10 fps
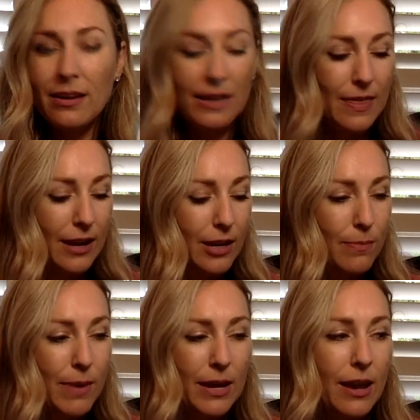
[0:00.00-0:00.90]
and that could
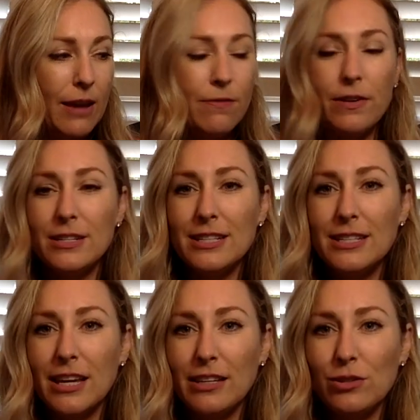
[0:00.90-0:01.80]
make a fun
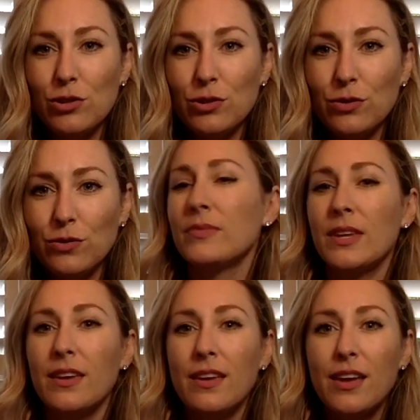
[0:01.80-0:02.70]
design too.
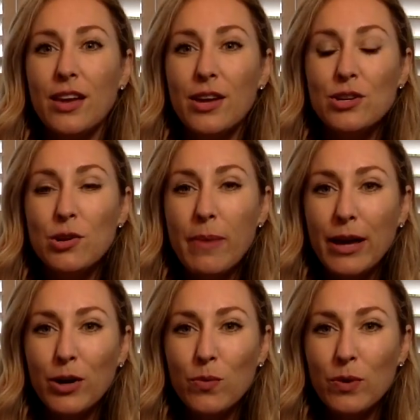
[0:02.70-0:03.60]
No
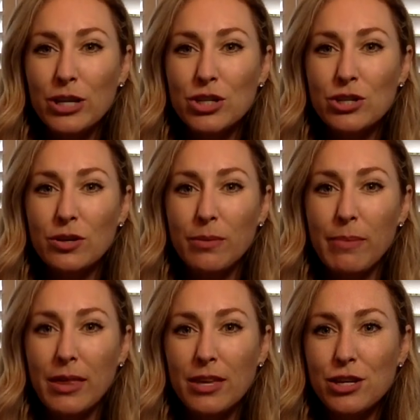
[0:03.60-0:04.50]
matter which
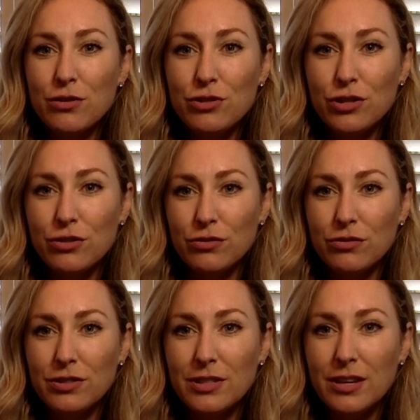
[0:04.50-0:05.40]
method you
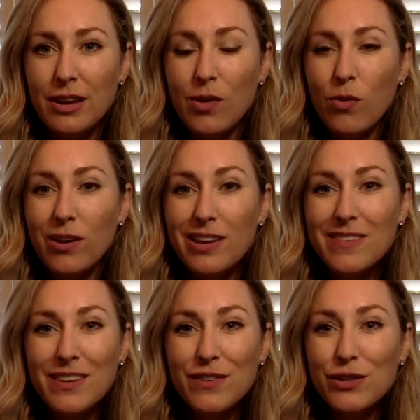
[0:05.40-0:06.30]
choose, or
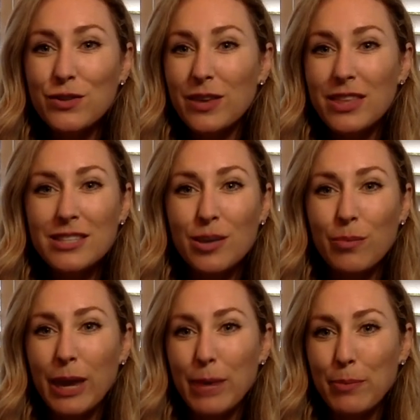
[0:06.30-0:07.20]
even if you're doing this on
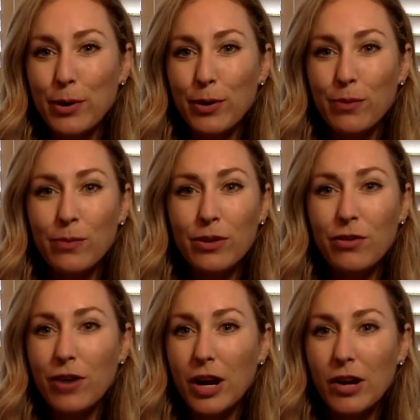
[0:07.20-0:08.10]
paper with
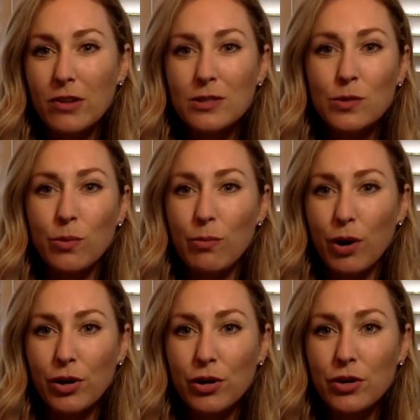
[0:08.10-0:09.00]
crayons or
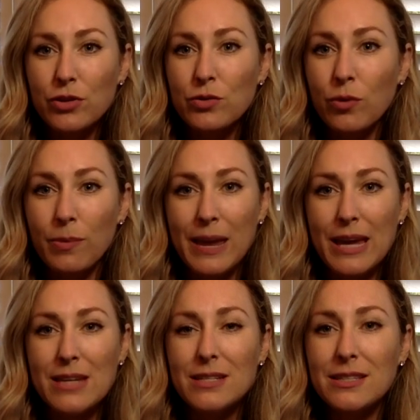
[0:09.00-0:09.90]
markers or
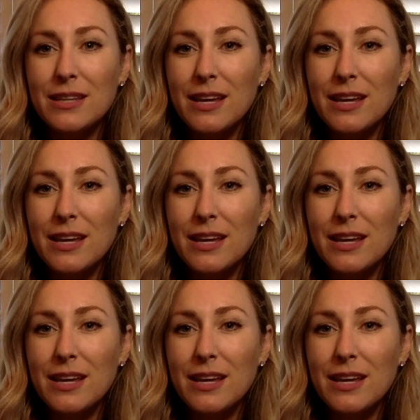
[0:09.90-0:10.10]
paint,